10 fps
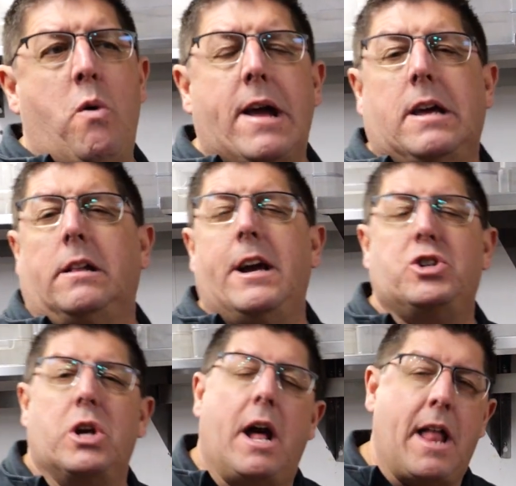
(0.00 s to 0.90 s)

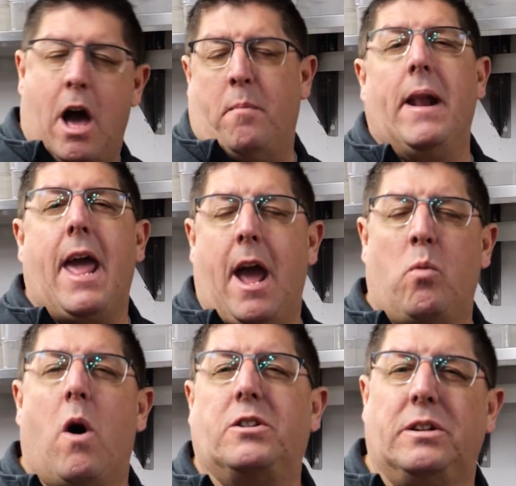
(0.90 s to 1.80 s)
regulation on how many
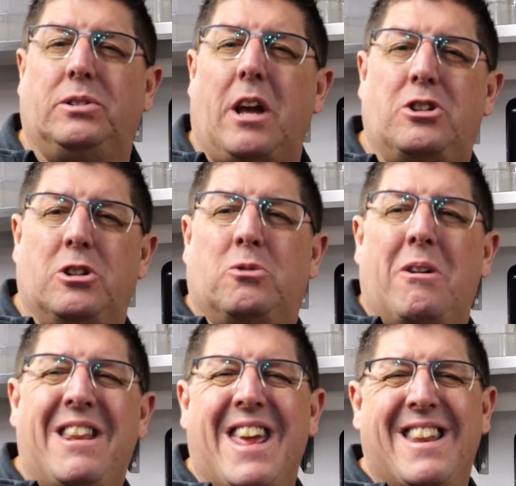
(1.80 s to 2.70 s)
hand washing stations
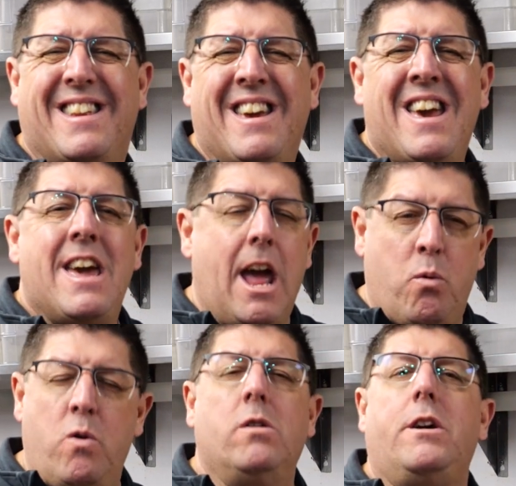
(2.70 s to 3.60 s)
we need. A
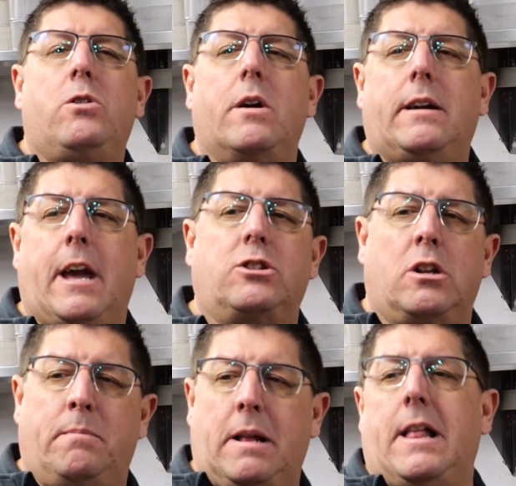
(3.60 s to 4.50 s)
really good
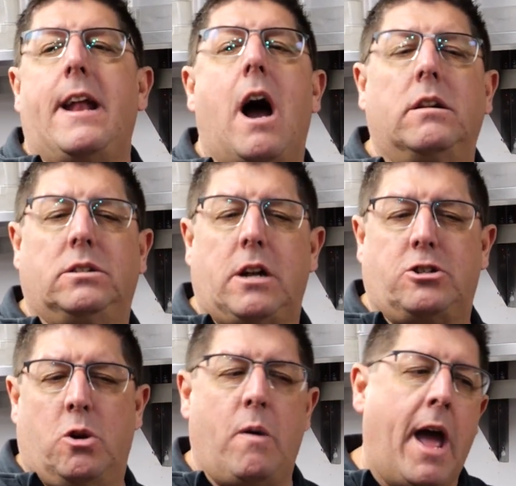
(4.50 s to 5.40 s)
kitchen will be laid out in
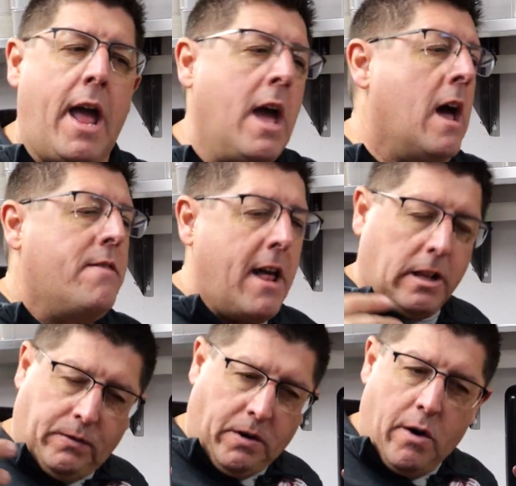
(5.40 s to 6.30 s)
such a way that
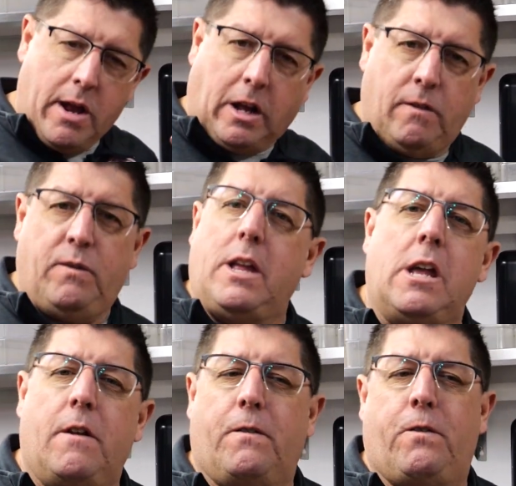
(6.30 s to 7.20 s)
it's very
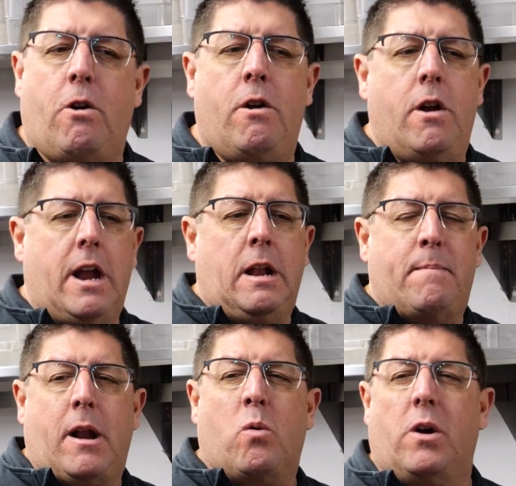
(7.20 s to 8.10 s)
convenient for
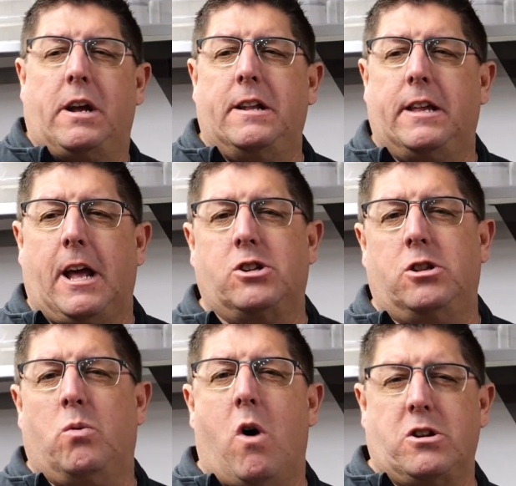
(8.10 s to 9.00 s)
anybody working in the
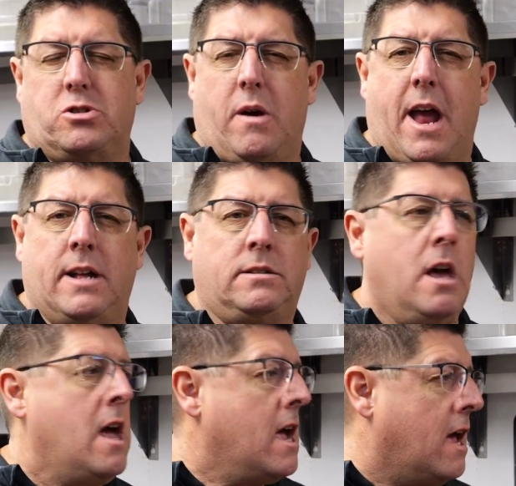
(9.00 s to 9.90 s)
kitchen to wash their hands.
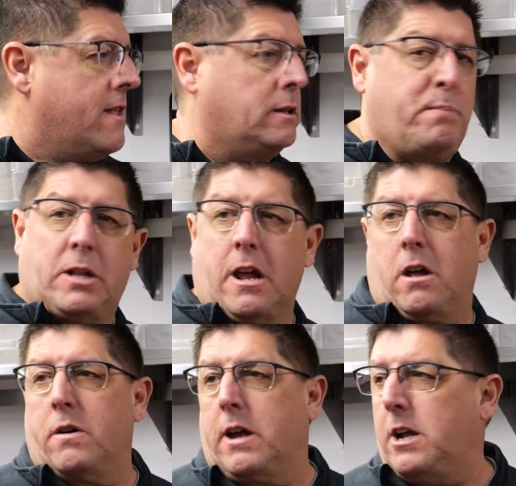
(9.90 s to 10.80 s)
In this
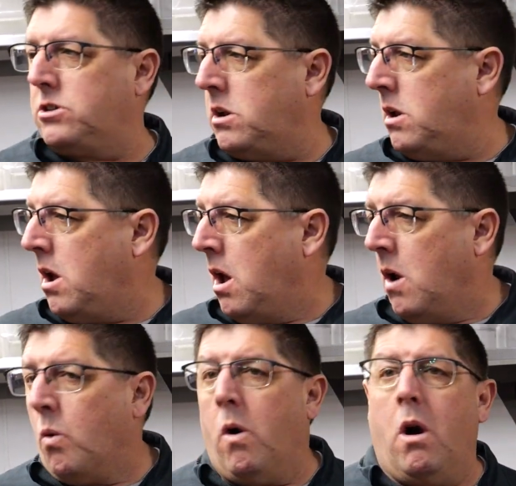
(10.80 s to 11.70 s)
particular kitchen,
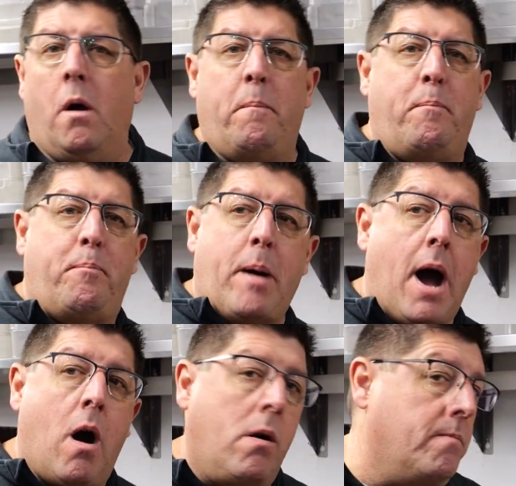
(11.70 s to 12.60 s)
we're
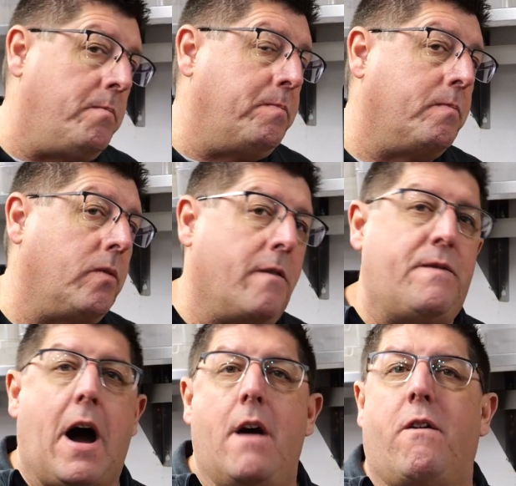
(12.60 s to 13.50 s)
about
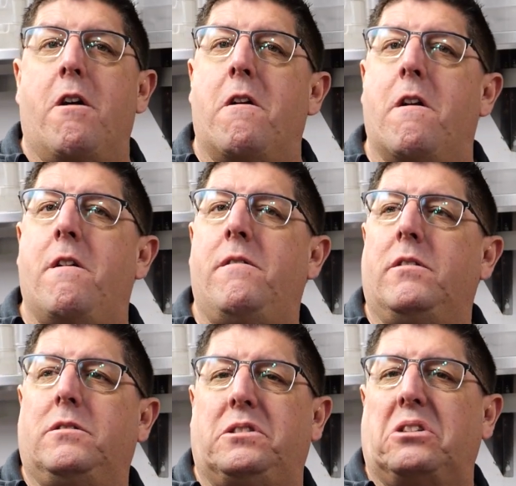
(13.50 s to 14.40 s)
500,
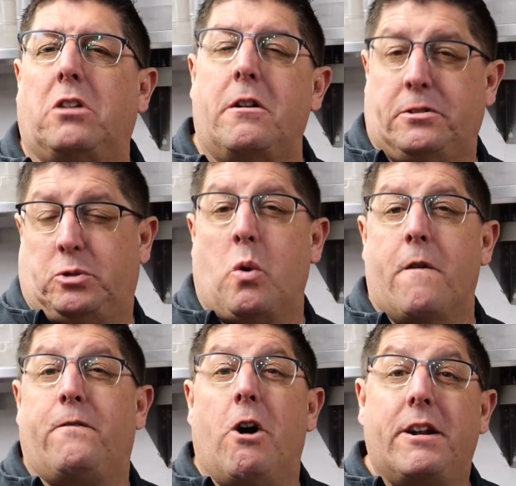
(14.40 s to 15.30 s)
600
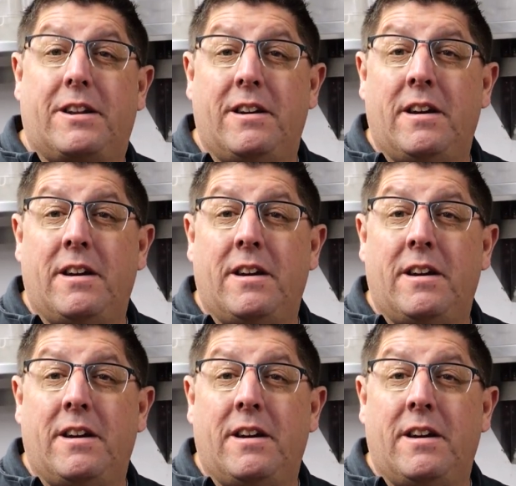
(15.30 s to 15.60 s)
square foot.